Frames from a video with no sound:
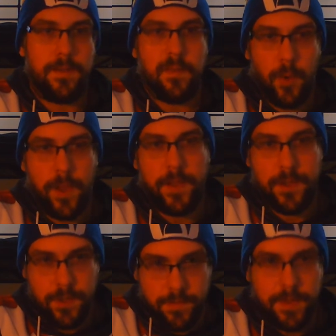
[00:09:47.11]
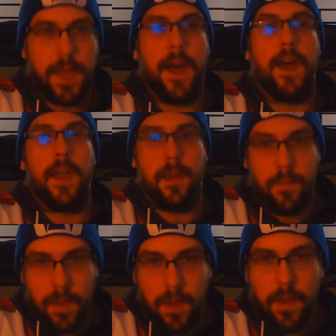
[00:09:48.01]
spoilage and
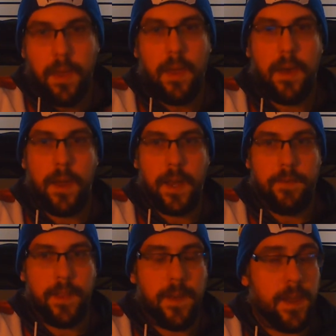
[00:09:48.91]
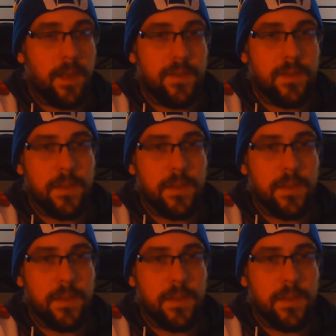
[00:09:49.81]
time and everything else.